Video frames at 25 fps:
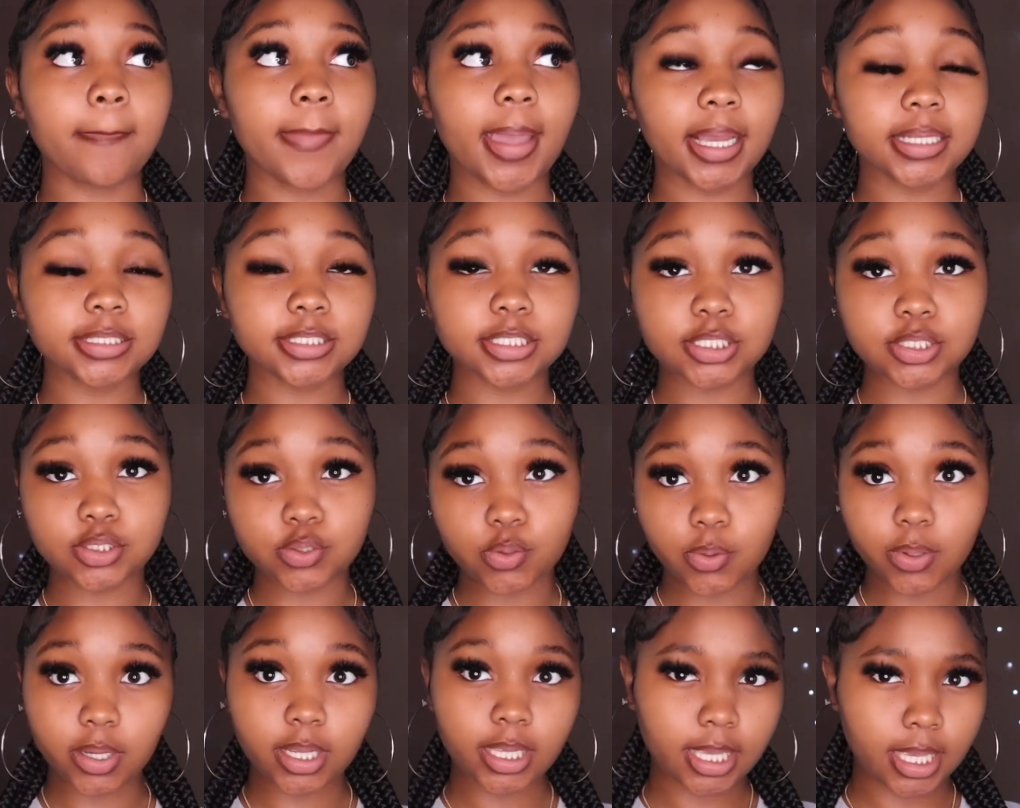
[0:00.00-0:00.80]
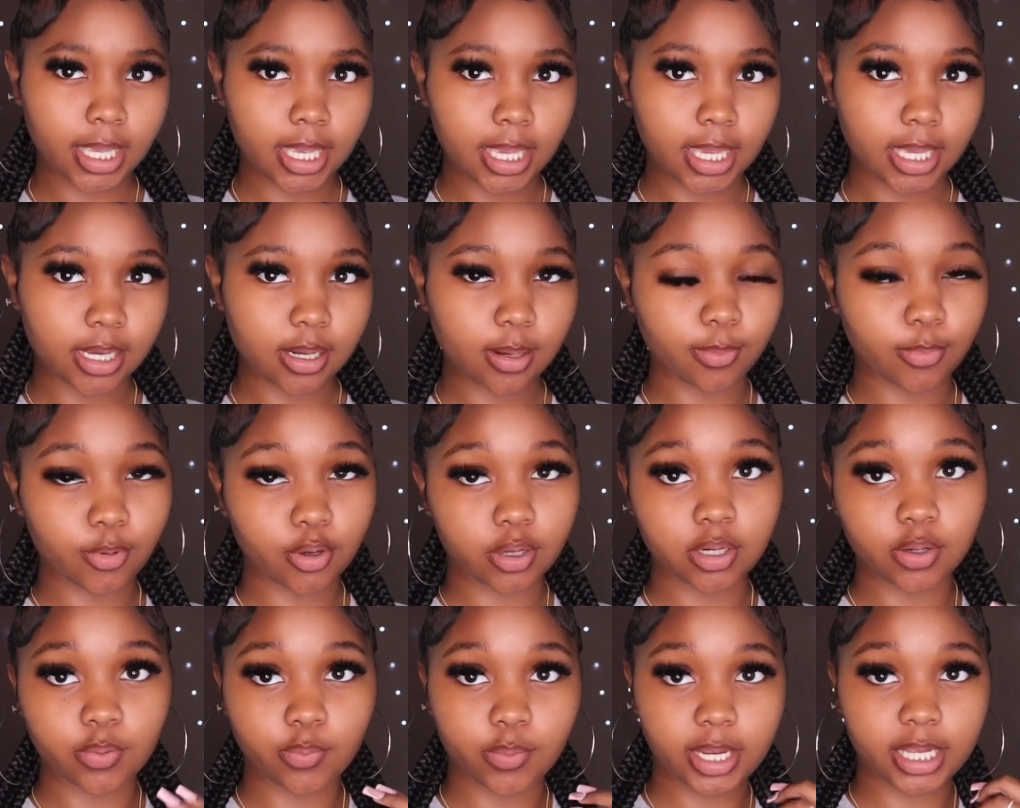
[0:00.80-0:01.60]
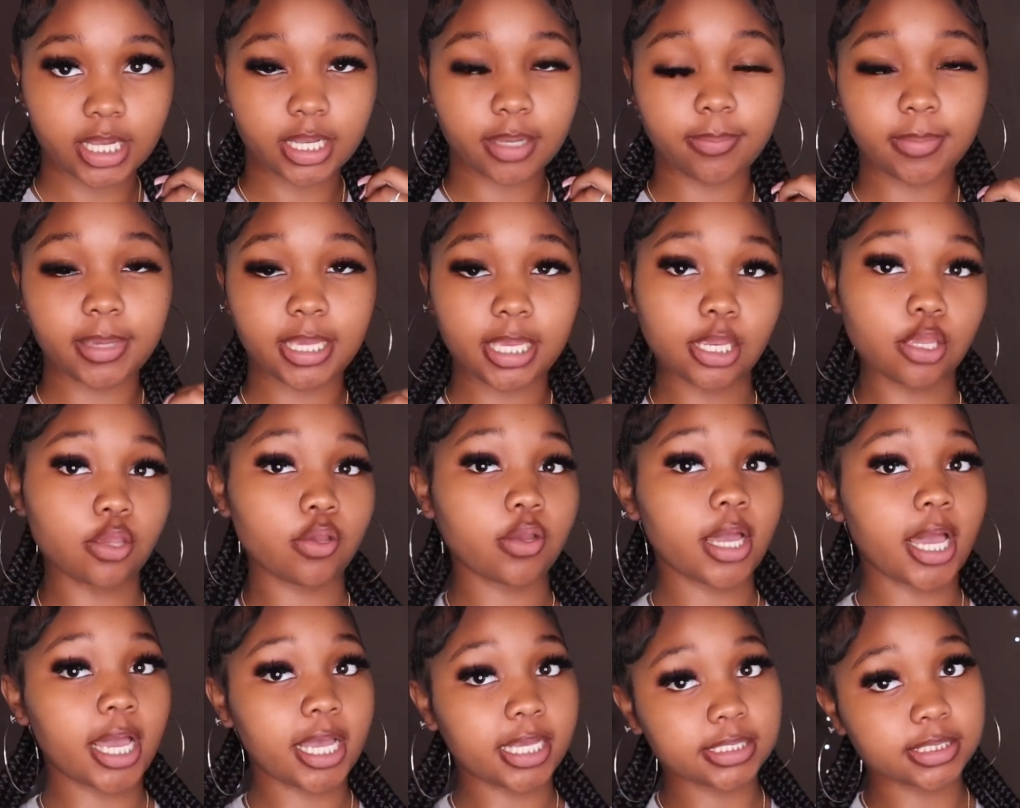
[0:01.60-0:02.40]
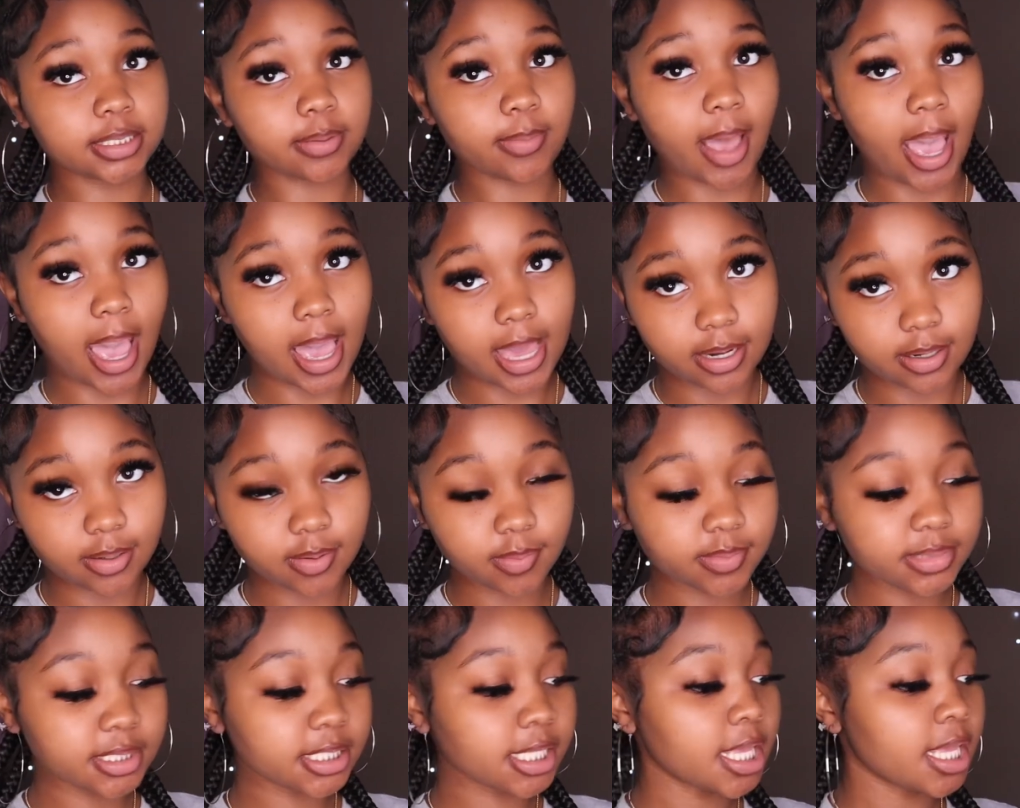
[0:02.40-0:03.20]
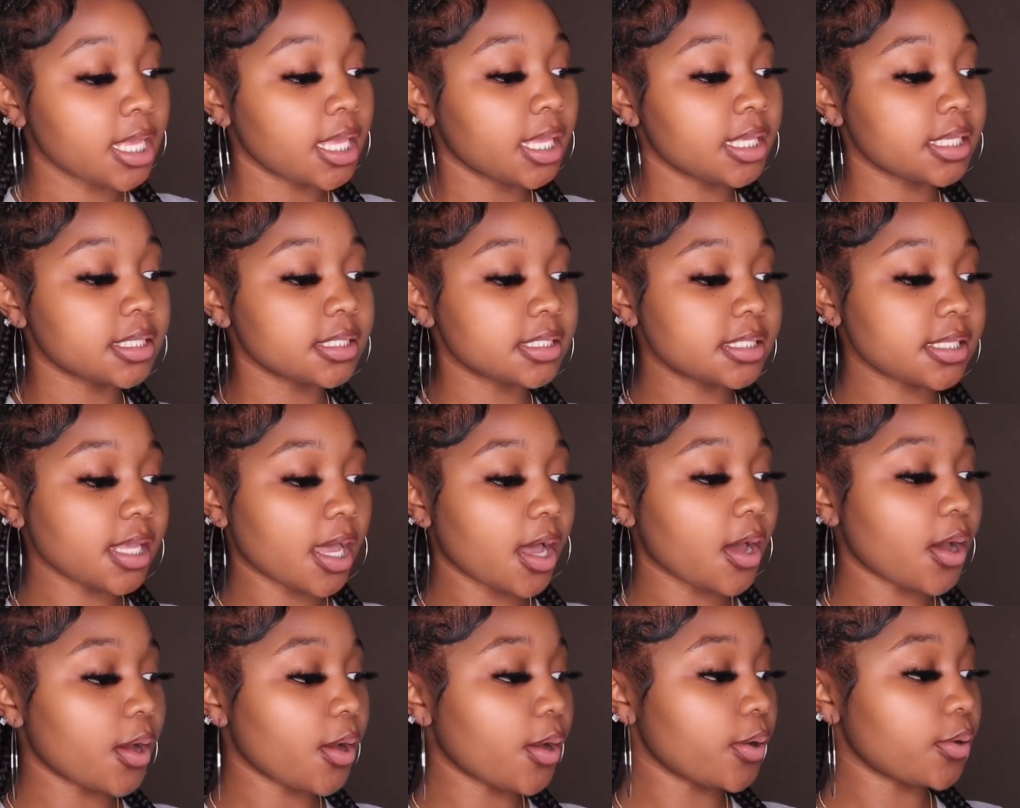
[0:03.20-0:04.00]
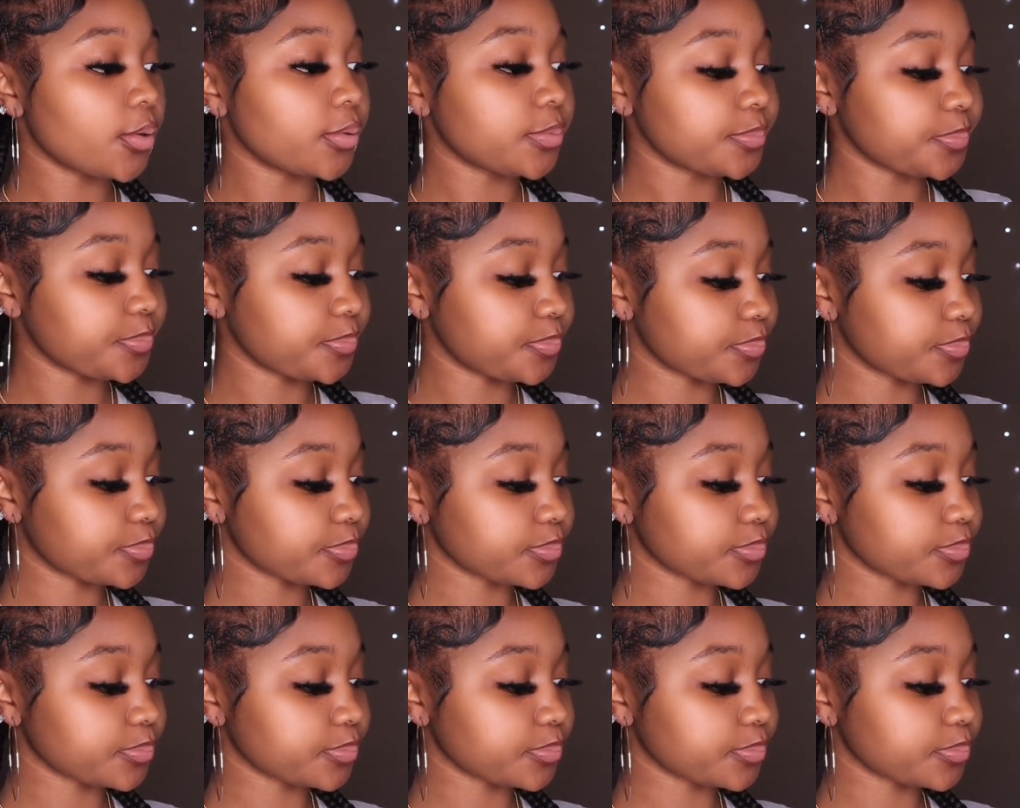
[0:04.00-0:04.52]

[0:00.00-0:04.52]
back to school kit and i'm going to recommend you guys some items so